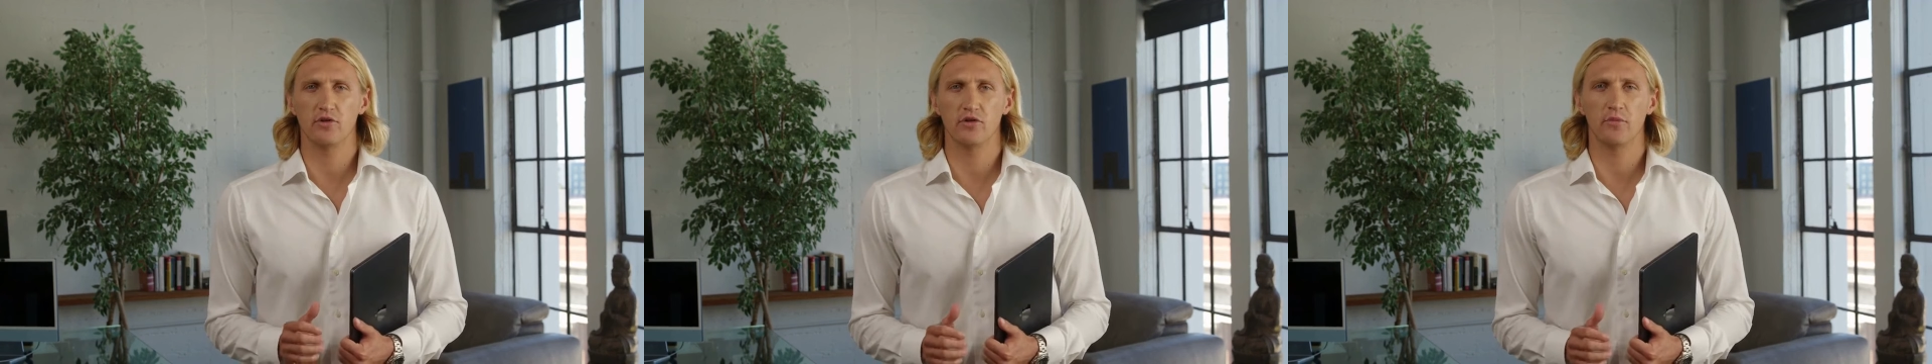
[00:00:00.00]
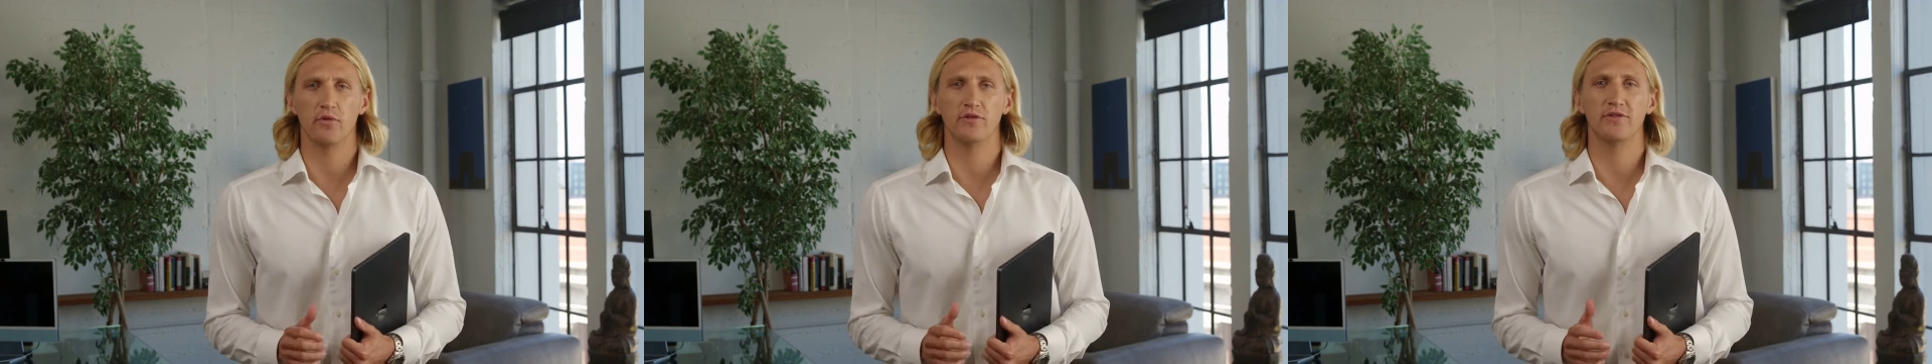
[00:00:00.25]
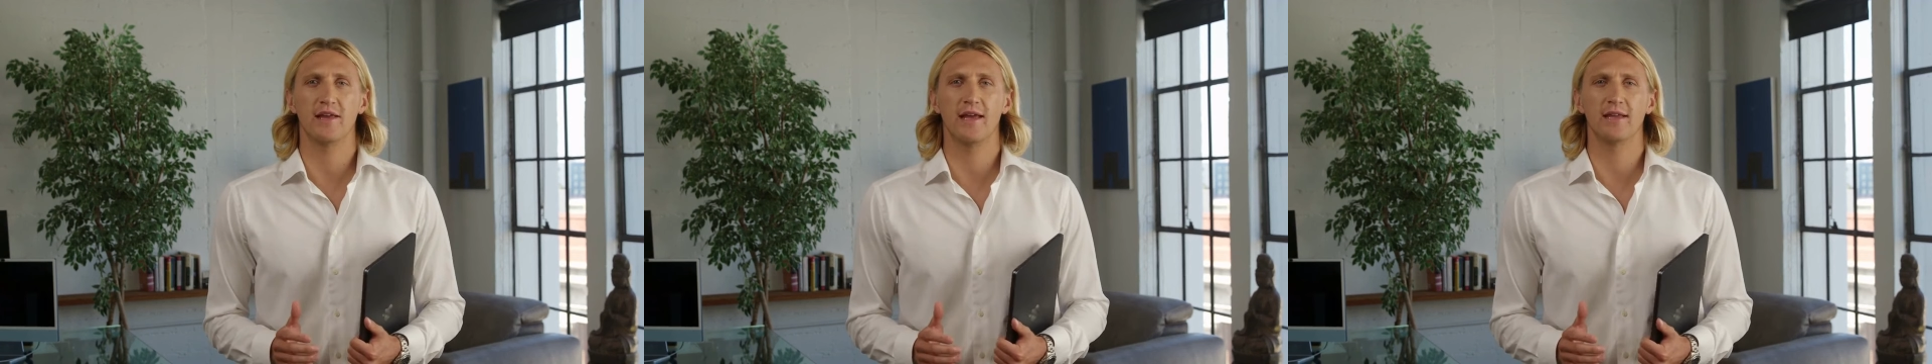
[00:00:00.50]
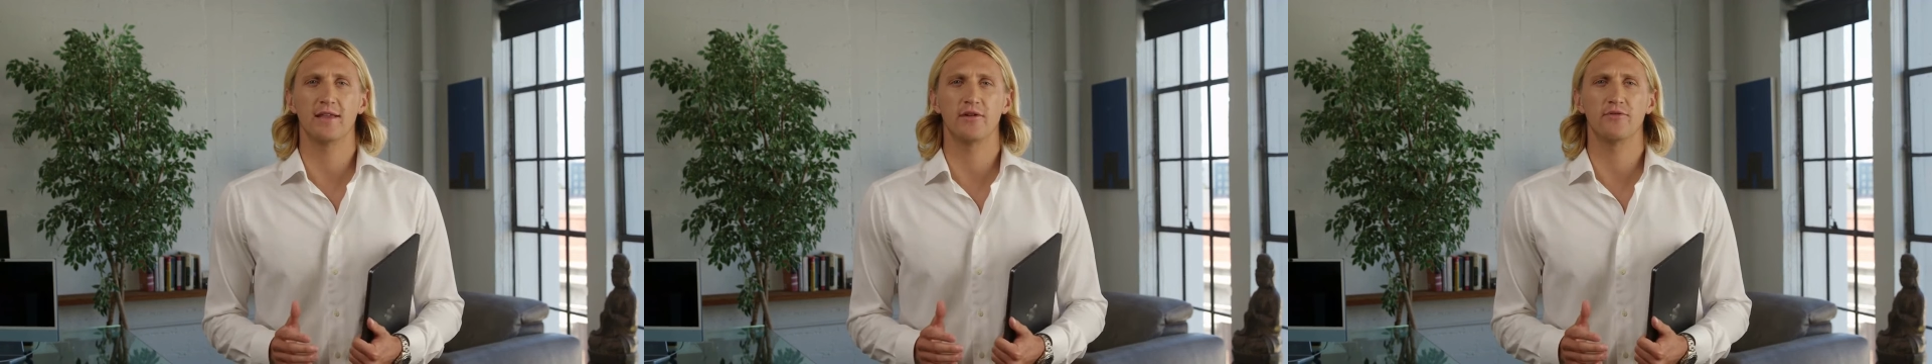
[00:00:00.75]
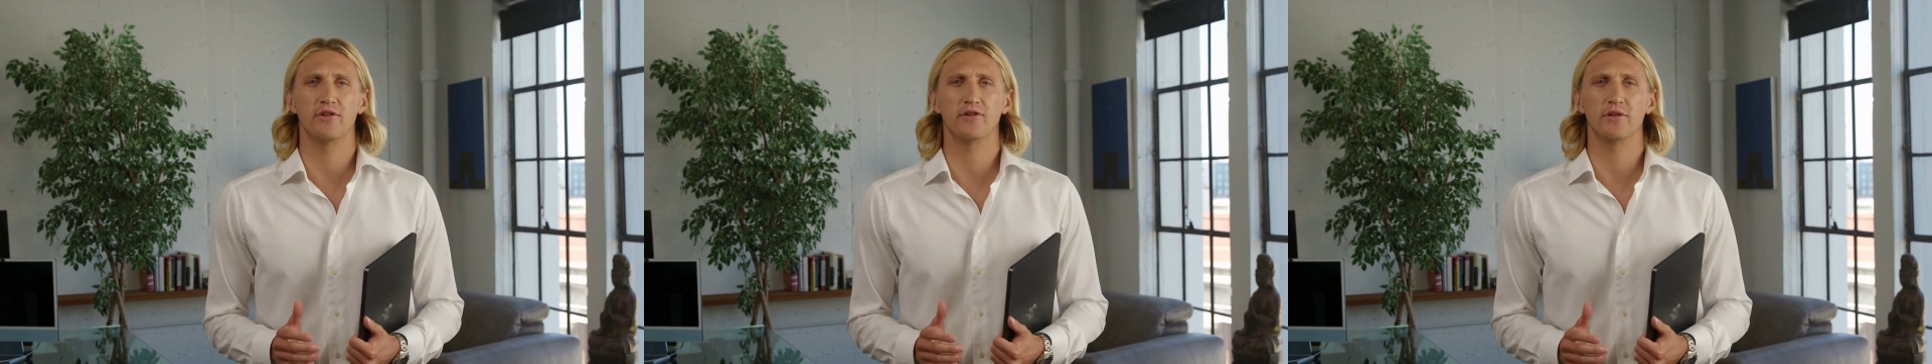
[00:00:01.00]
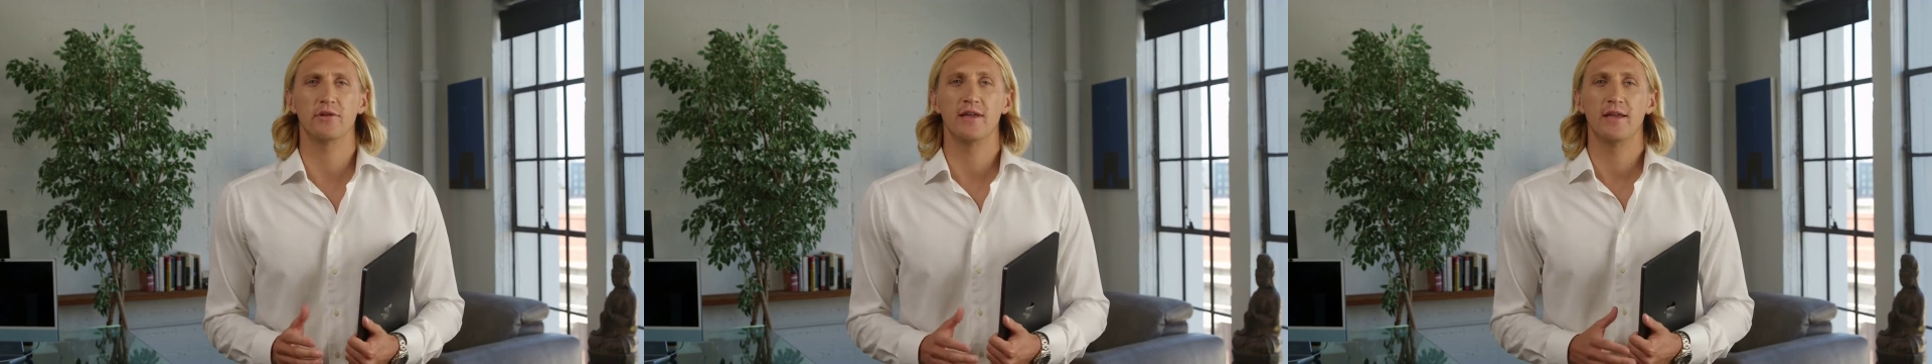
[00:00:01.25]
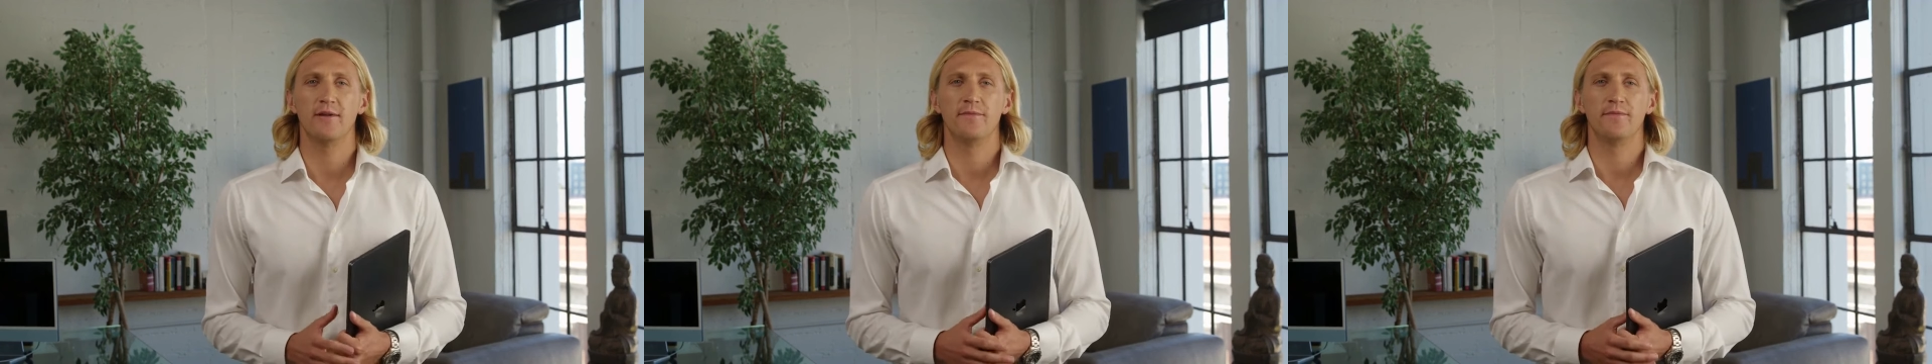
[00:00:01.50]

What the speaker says: mutable state efficiently.